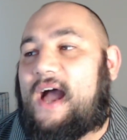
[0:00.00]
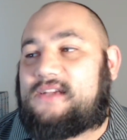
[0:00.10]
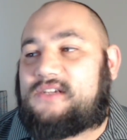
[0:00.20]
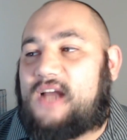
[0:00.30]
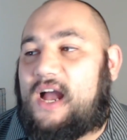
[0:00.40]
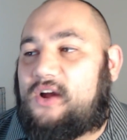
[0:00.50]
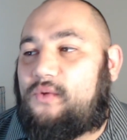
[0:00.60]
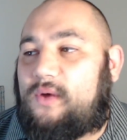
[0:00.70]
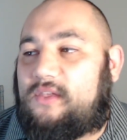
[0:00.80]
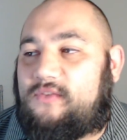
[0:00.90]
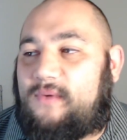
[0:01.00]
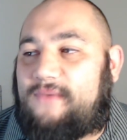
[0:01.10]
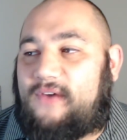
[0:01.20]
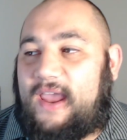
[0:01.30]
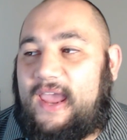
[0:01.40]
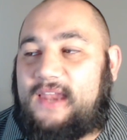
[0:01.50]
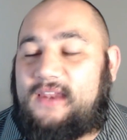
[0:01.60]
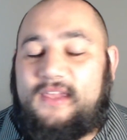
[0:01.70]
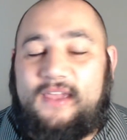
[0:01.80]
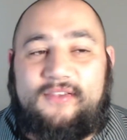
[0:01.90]
Chicago was 3-for-8
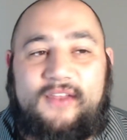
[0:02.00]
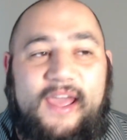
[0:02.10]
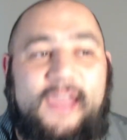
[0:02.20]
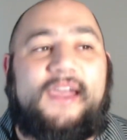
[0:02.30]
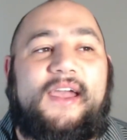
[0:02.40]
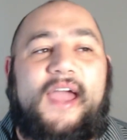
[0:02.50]
yesterday,